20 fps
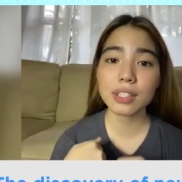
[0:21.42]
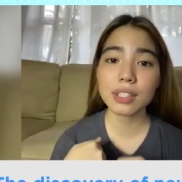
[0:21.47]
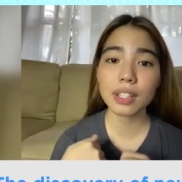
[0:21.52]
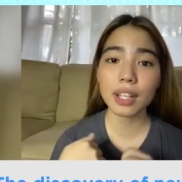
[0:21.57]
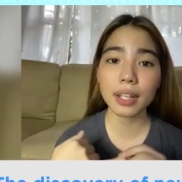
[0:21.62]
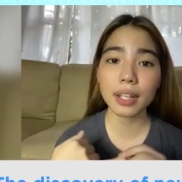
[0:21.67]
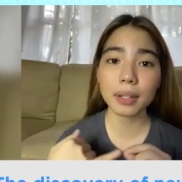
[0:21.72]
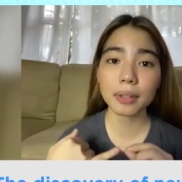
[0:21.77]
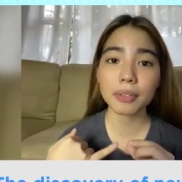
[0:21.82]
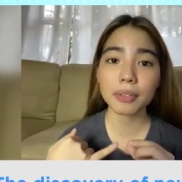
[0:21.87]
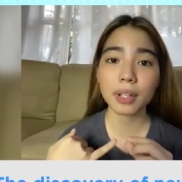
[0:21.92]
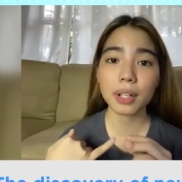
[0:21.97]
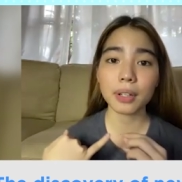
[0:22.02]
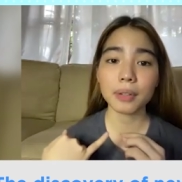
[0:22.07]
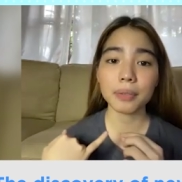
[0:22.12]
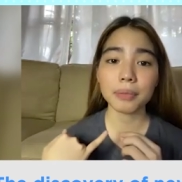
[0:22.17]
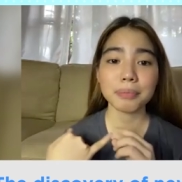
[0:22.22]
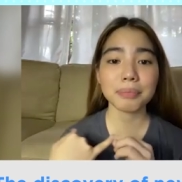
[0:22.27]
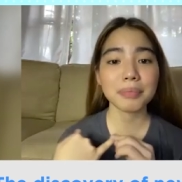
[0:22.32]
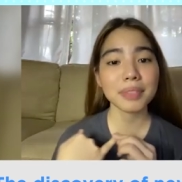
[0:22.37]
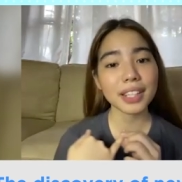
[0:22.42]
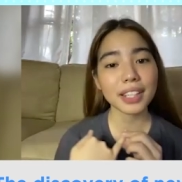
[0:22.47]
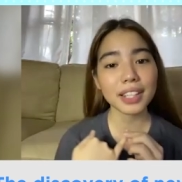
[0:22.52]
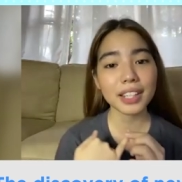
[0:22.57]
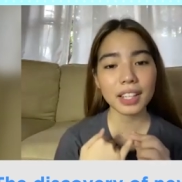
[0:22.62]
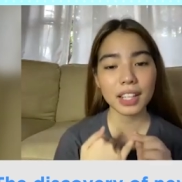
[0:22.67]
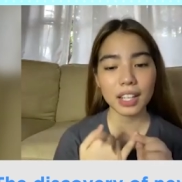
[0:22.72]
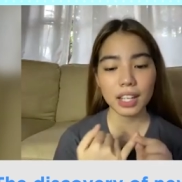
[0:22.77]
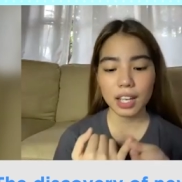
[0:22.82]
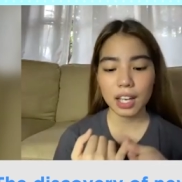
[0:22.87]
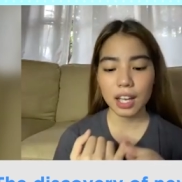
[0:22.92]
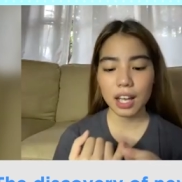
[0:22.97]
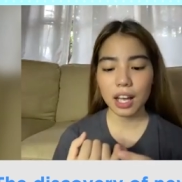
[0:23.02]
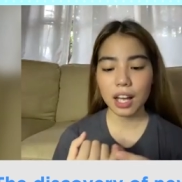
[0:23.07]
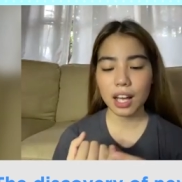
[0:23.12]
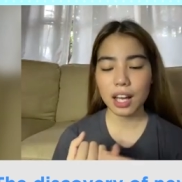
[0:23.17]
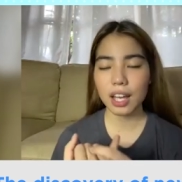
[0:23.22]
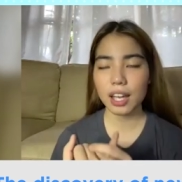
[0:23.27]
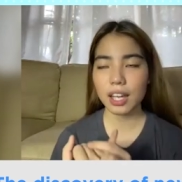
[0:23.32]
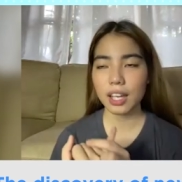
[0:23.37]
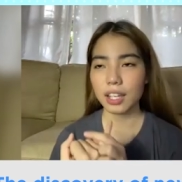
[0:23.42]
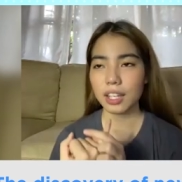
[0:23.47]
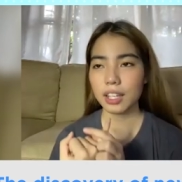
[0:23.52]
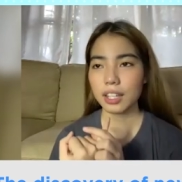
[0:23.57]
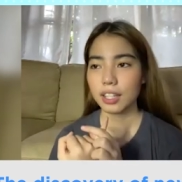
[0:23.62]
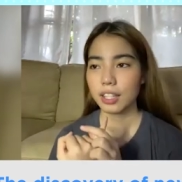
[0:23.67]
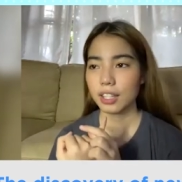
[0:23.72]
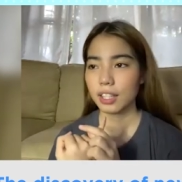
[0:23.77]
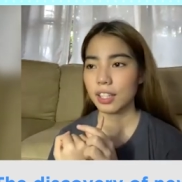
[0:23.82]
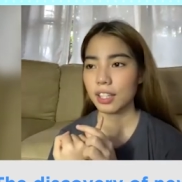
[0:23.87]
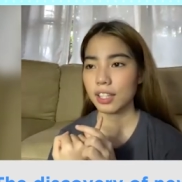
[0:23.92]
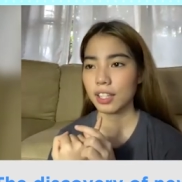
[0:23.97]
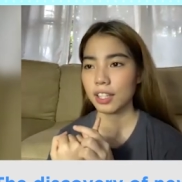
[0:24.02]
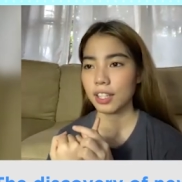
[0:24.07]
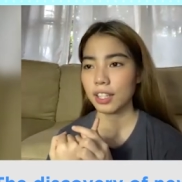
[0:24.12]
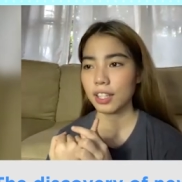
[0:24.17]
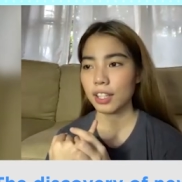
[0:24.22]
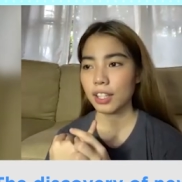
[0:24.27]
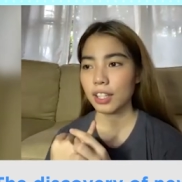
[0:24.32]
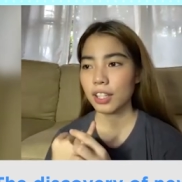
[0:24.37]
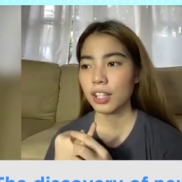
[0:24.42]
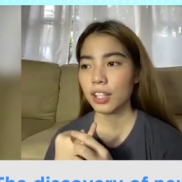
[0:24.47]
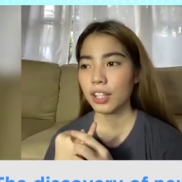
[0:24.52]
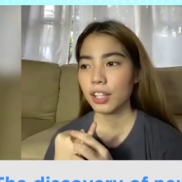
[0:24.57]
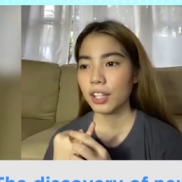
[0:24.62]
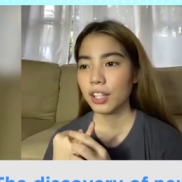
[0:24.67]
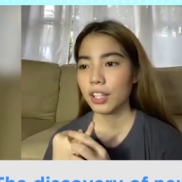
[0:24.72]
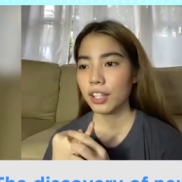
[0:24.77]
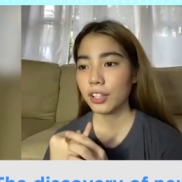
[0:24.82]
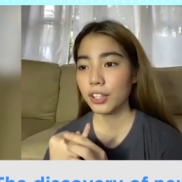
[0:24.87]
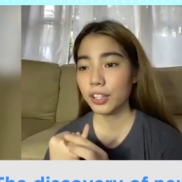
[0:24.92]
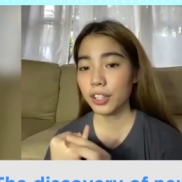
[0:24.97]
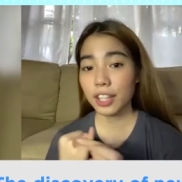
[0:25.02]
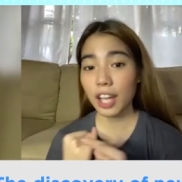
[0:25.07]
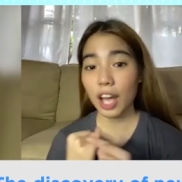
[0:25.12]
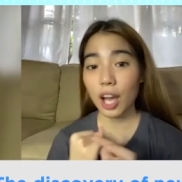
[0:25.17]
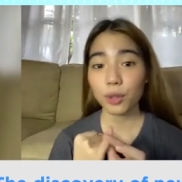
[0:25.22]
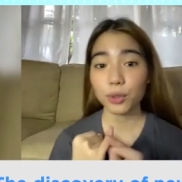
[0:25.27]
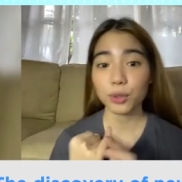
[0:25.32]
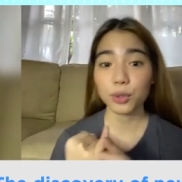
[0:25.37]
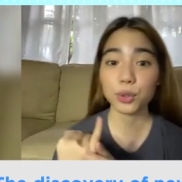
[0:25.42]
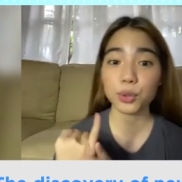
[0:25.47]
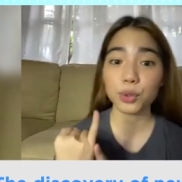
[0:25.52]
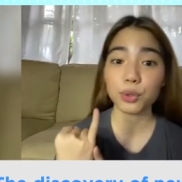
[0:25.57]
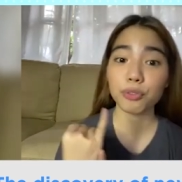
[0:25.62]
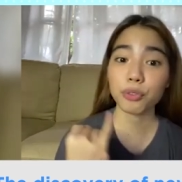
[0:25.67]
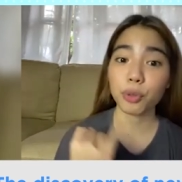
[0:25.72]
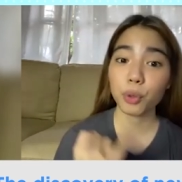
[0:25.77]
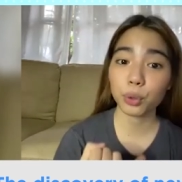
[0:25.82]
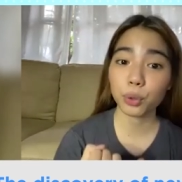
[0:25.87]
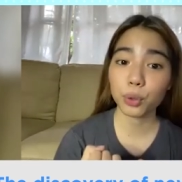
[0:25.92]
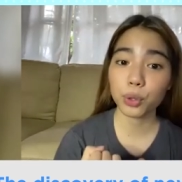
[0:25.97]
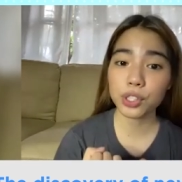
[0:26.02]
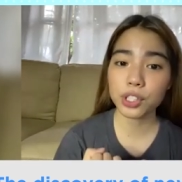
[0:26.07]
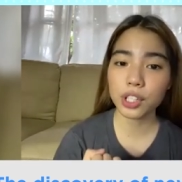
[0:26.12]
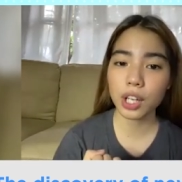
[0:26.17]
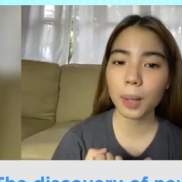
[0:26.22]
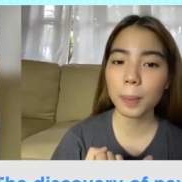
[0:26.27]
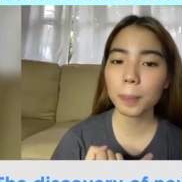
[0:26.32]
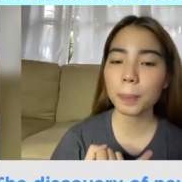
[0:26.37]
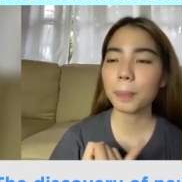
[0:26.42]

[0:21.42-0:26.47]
Like um, me, I learned how to do Photoshop.